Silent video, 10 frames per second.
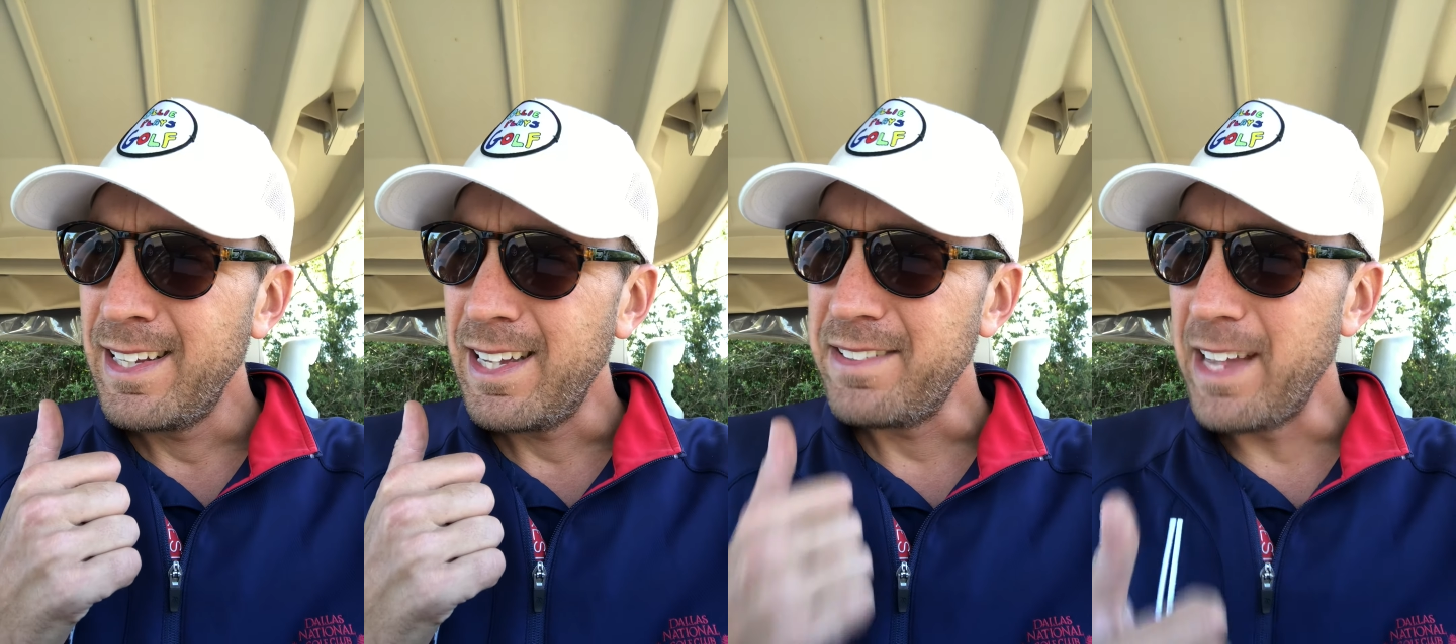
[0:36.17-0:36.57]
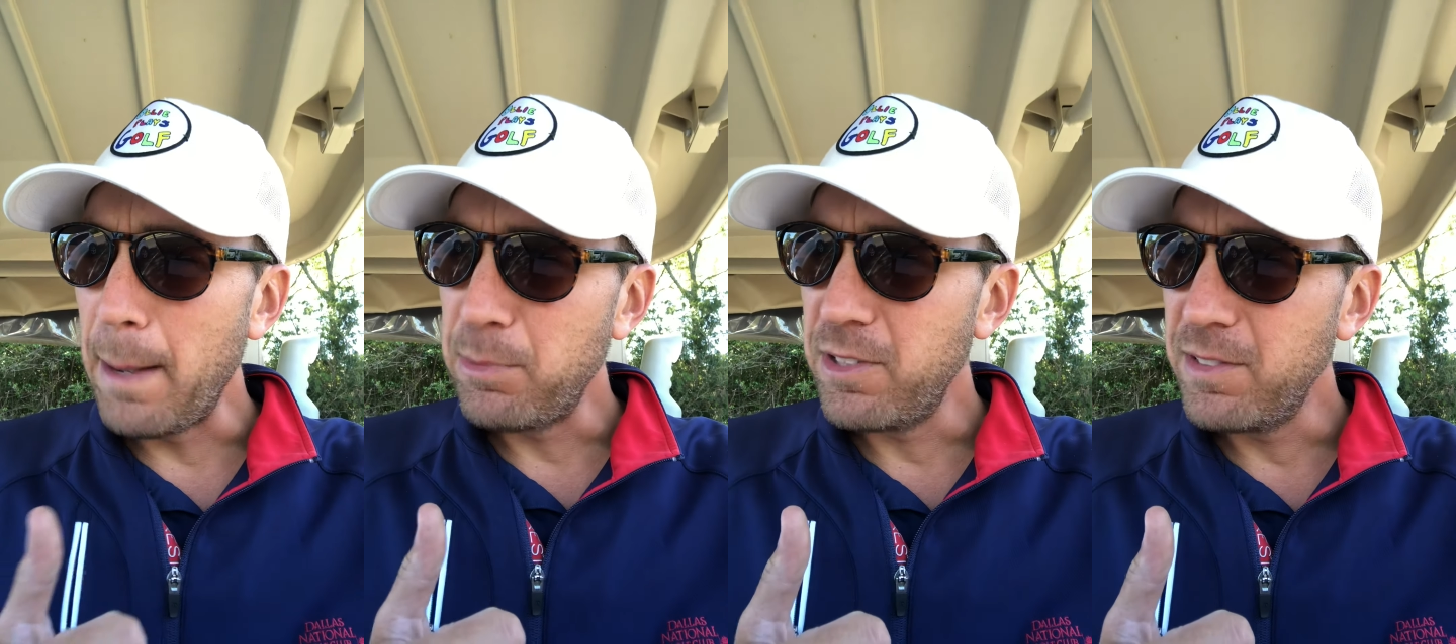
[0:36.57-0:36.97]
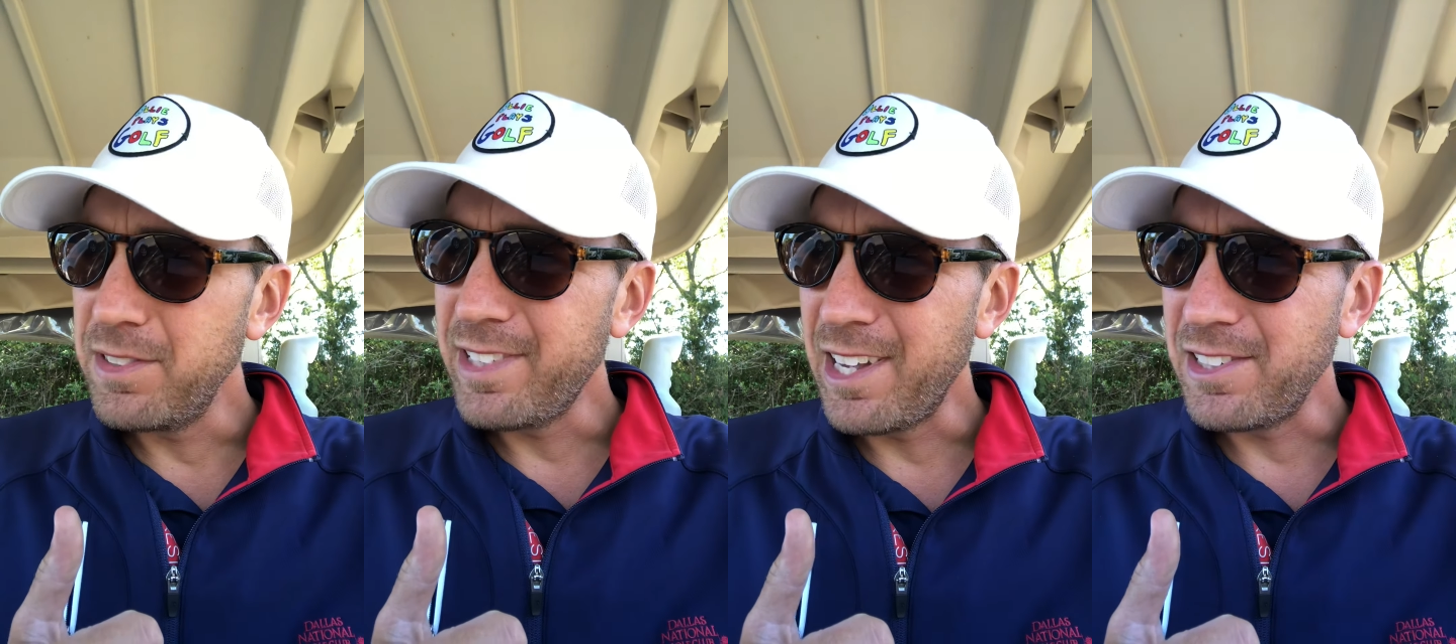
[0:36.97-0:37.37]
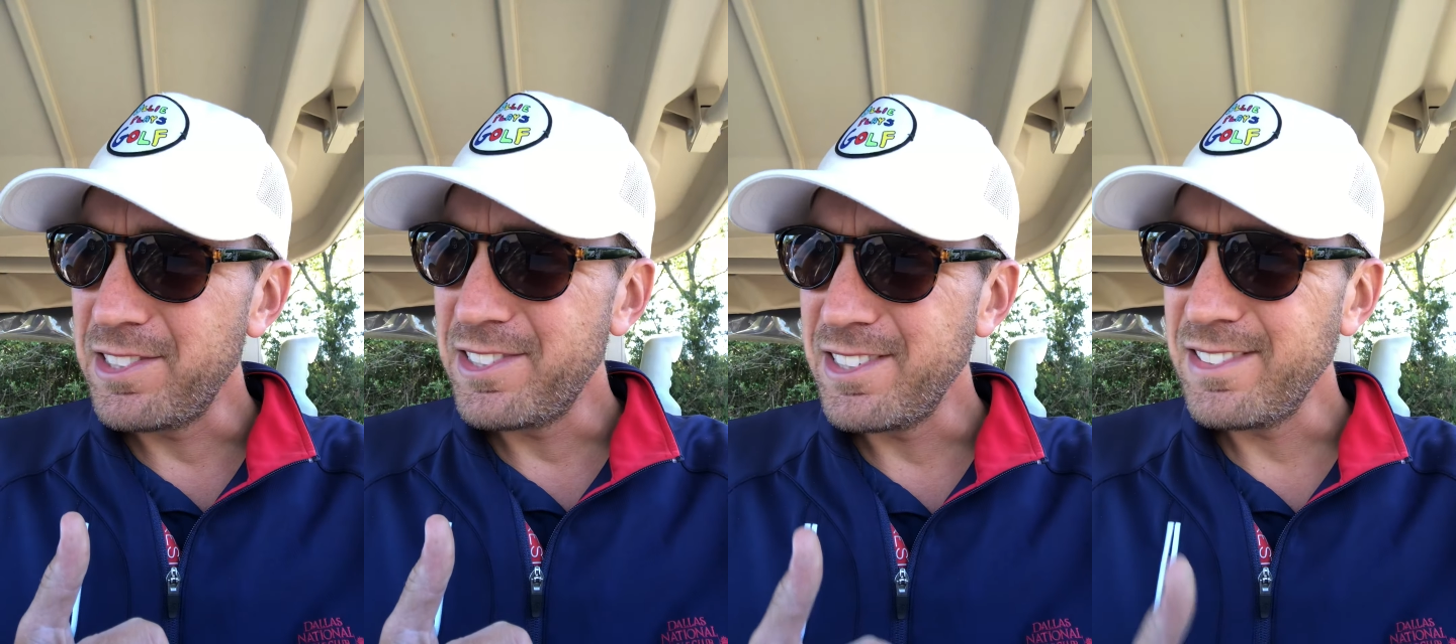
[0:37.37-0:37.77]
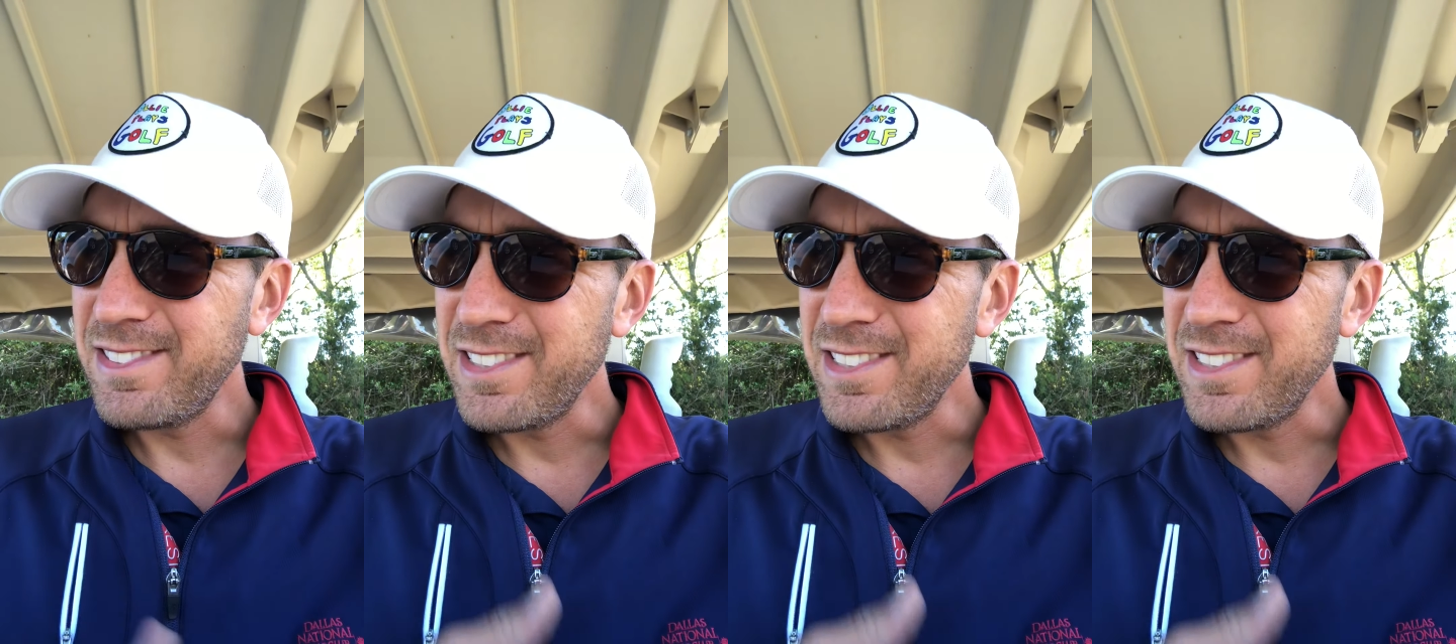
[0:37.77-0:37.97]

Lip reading: adaptive intelligence,